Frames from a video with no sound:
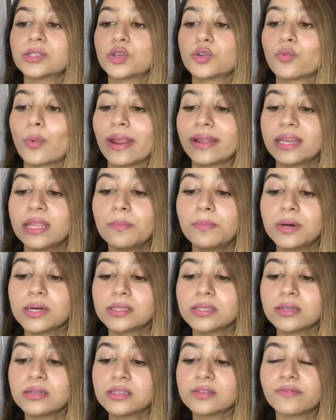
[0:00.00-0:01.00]
So
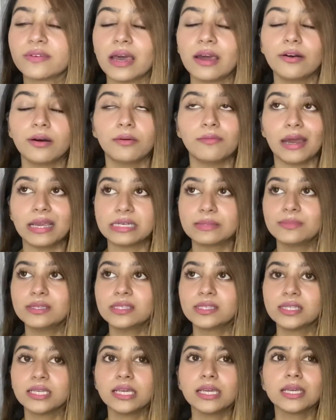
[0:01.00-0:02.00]
20% is vitamin
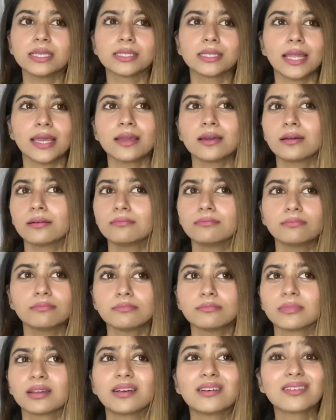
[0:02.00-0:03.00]
C is like
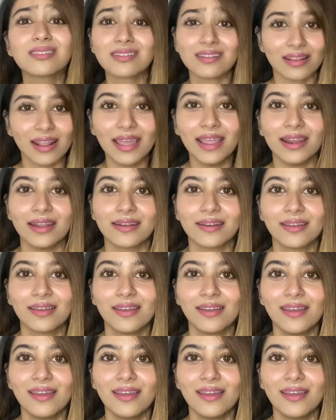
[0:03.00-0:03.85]
great.